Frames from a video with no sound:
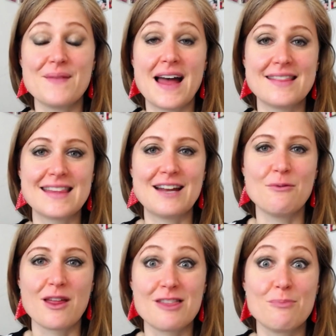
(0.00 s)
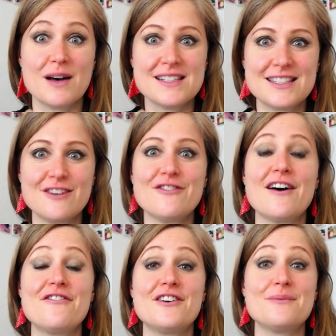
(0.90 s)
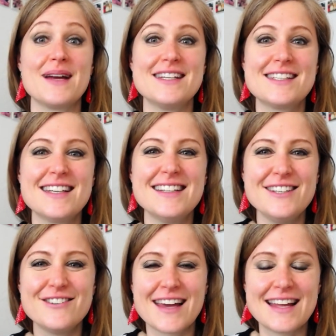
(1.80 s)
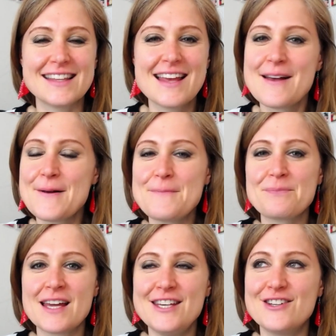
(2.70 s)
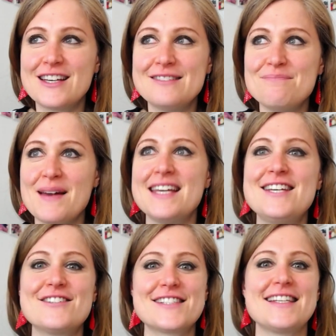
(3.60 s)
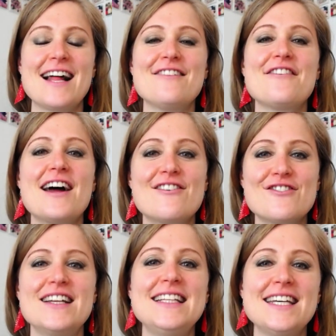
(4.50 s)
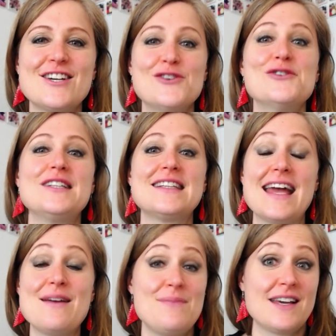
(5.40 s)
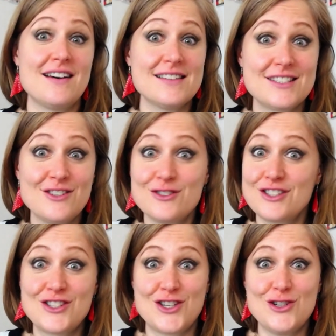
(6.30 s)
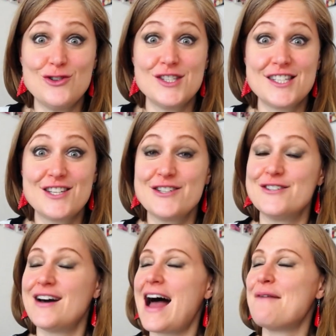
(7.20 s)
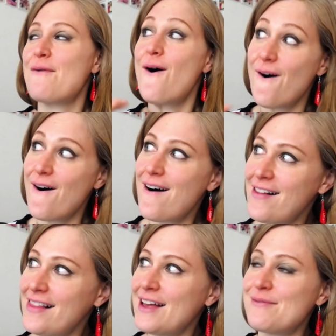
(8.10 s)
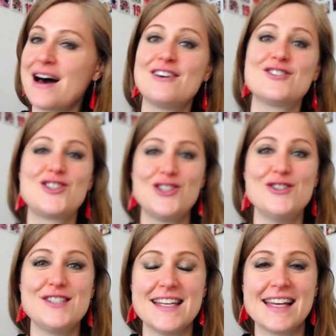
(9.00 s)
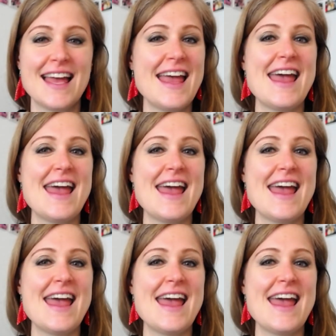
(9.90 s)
And then with the positive affirmation, you can make yourself a really cool day because you choose to. I'm all about choosing.